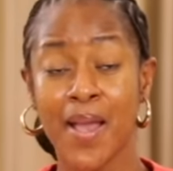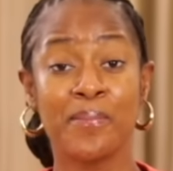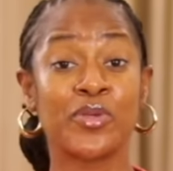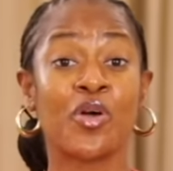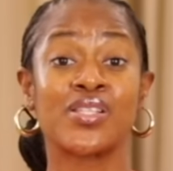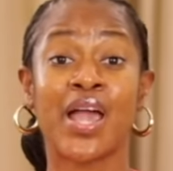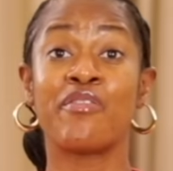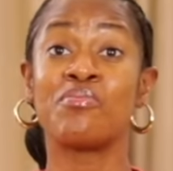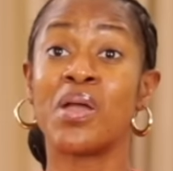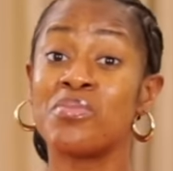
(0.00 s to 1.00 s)
Because I
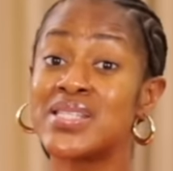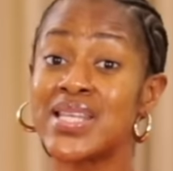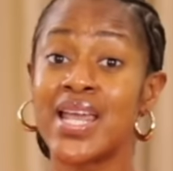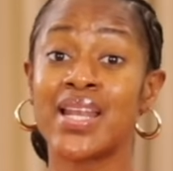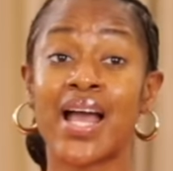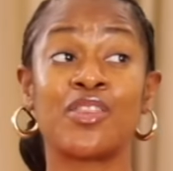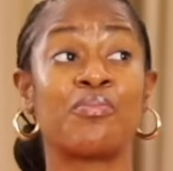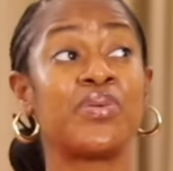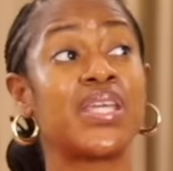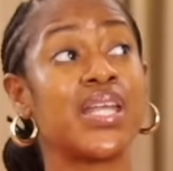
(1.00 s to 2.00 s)
remember saying at the
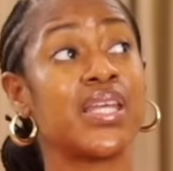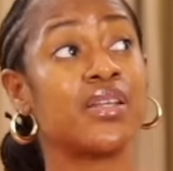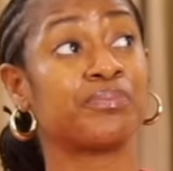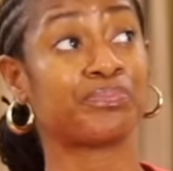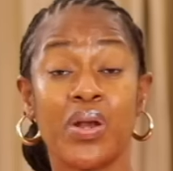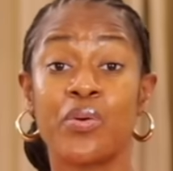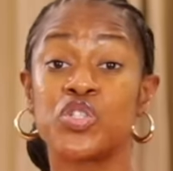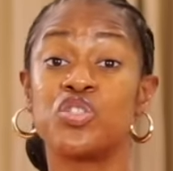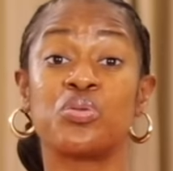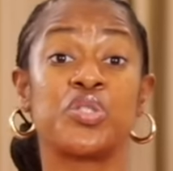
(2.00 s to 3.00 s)
beginning when I was
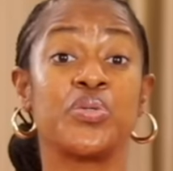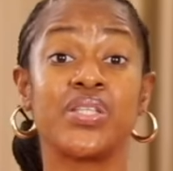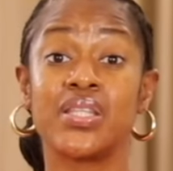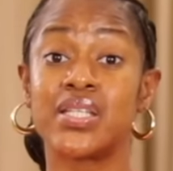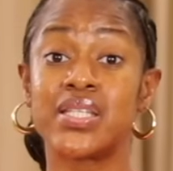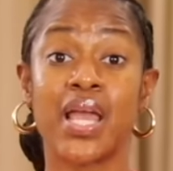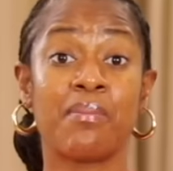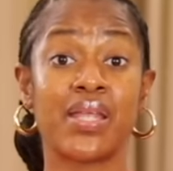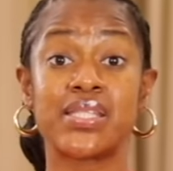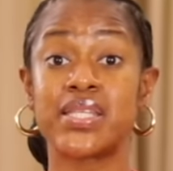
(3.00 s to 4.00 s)
introducing the Dear
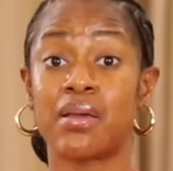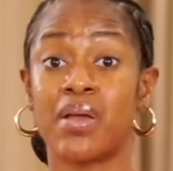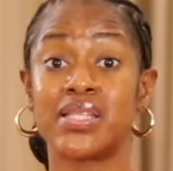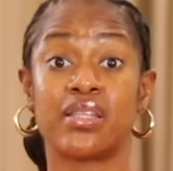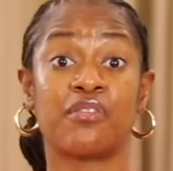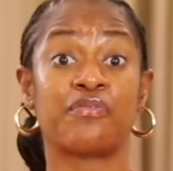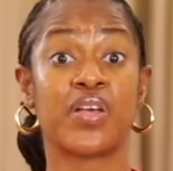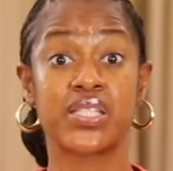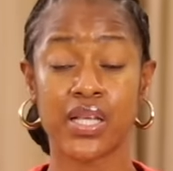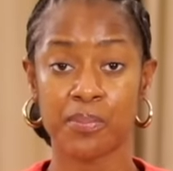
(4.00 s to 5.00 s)
Men segment in the
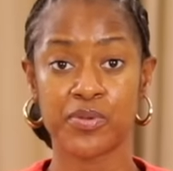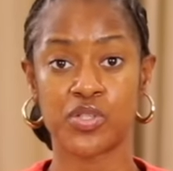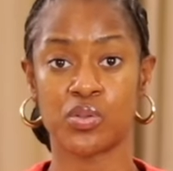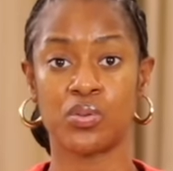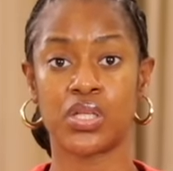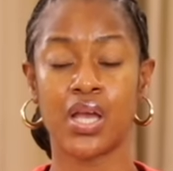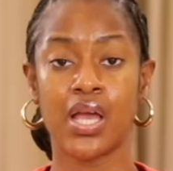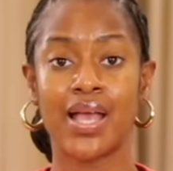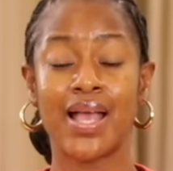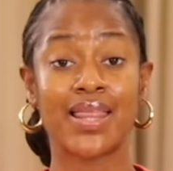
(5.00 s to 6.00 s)
first episode
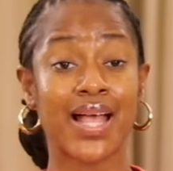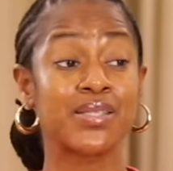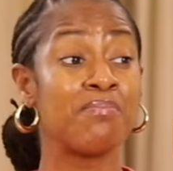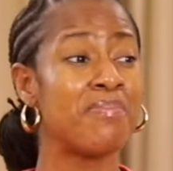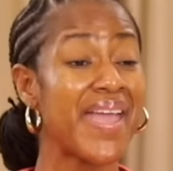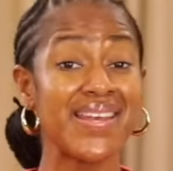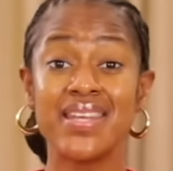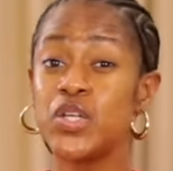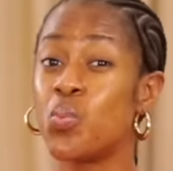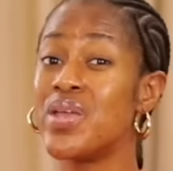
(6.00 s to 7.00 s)
that men
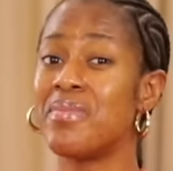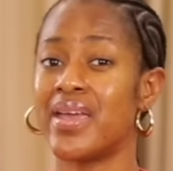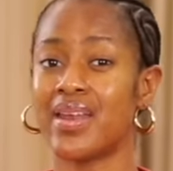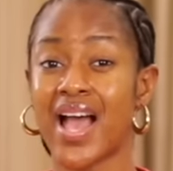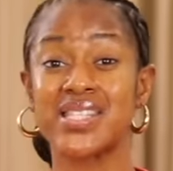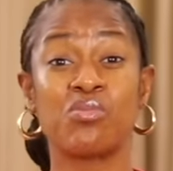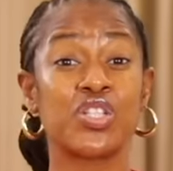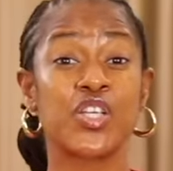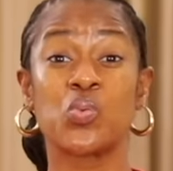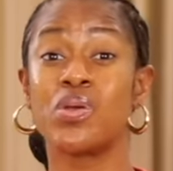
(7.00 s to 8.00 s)
need women as
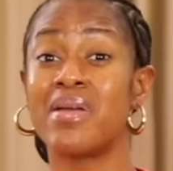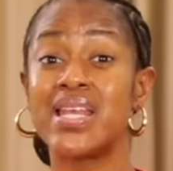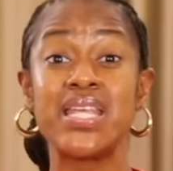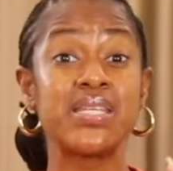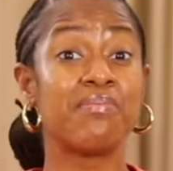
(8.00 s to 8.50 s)
much as women need